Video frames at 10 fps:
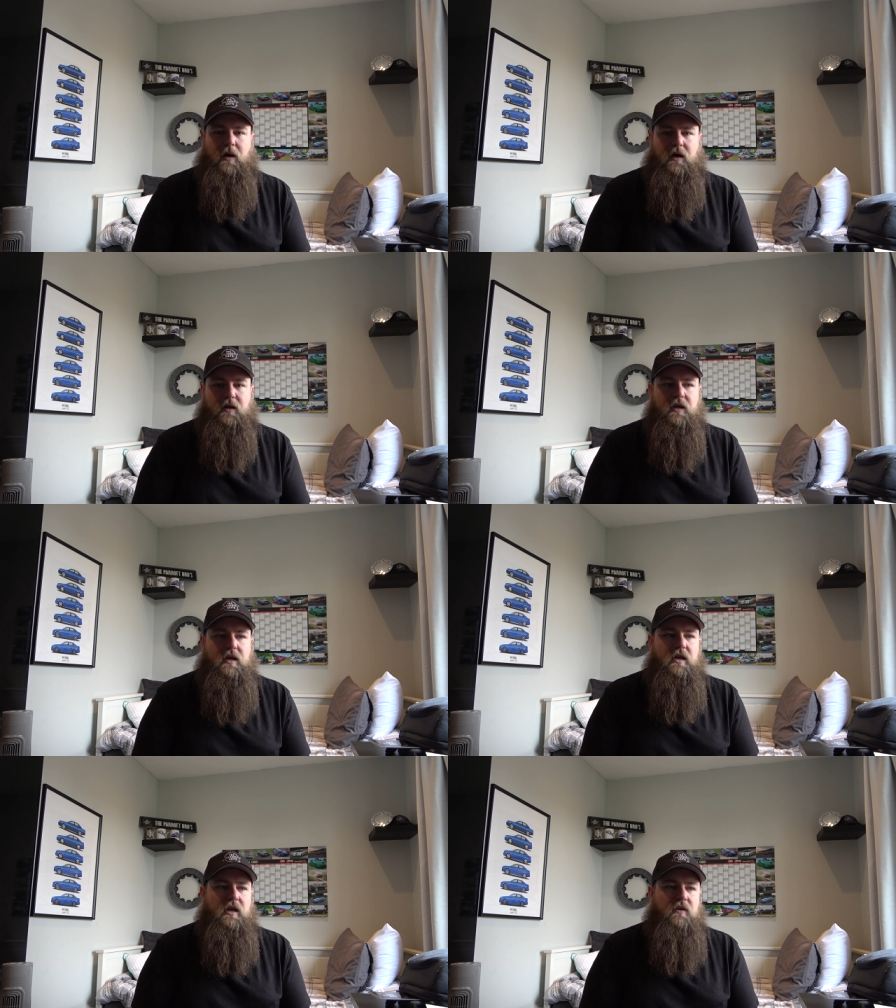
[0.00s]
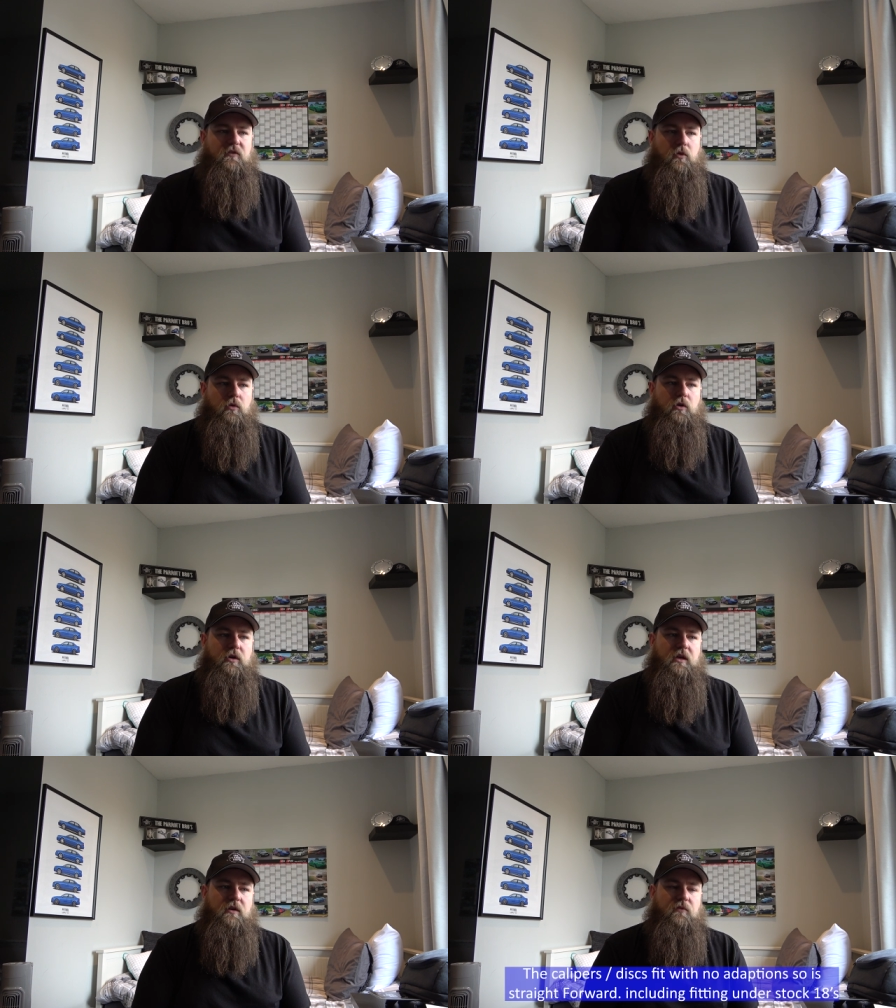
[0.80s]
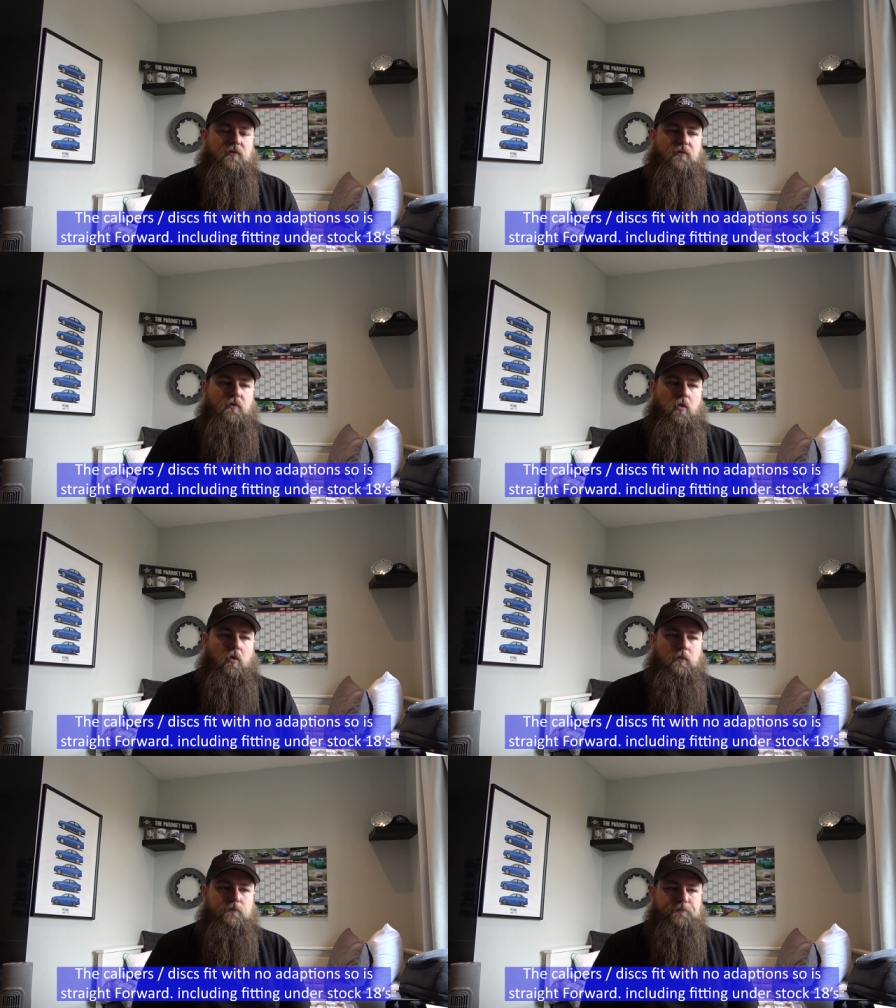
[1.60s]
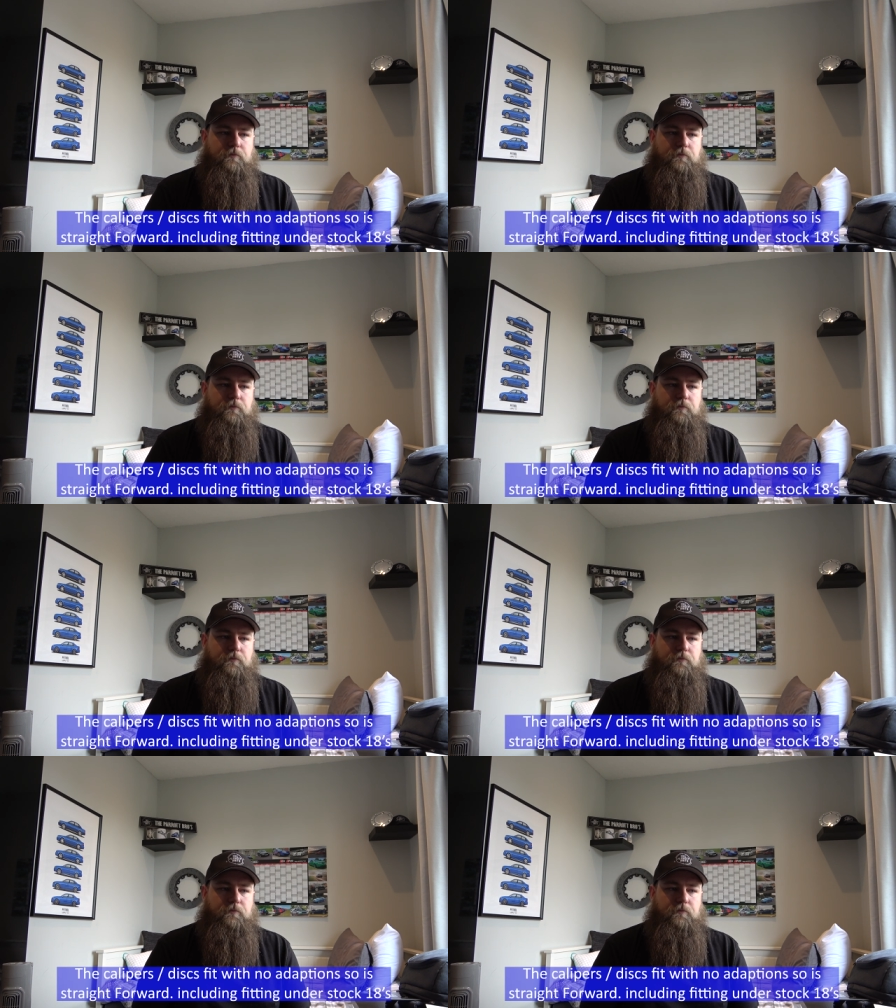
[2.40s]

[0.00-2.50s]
But if you're looking for